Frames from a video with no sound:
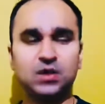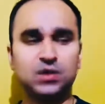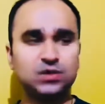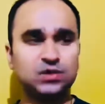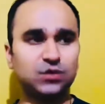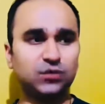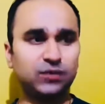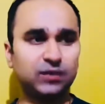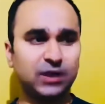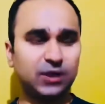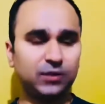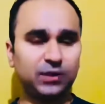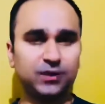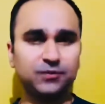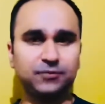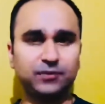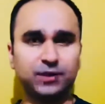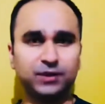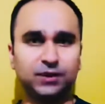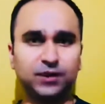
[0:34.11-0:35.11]
so without any
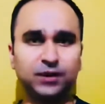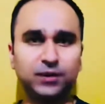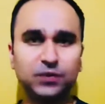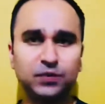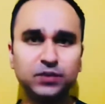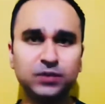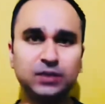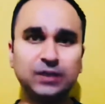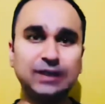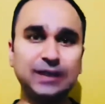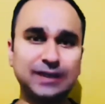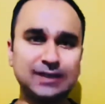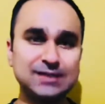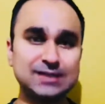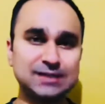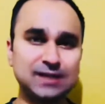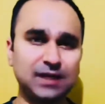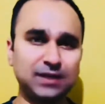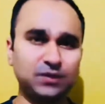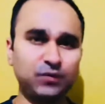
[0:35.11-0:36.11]
further ado let's
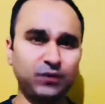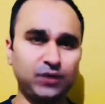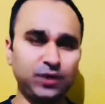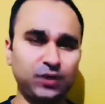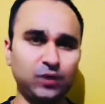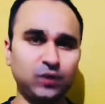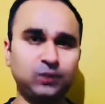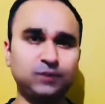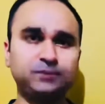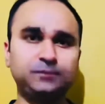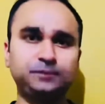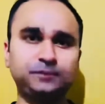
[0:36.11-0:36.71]
start the video